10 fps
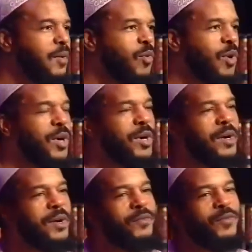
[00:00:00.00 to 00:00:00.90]

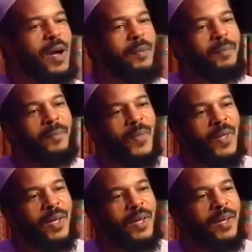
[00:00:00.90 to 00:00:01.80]
were from
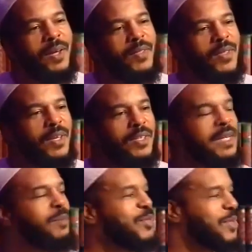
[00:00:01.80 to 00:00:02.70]
the
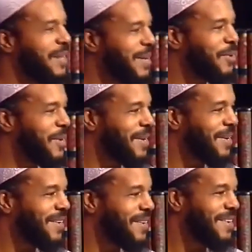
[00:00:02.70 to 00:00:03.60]
Timothy
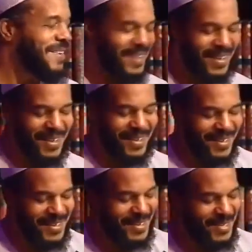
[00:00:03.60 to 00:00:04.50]
Leary
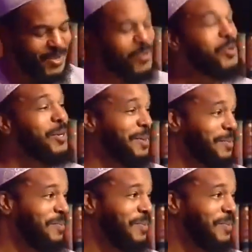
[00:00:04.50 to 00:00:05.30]
school.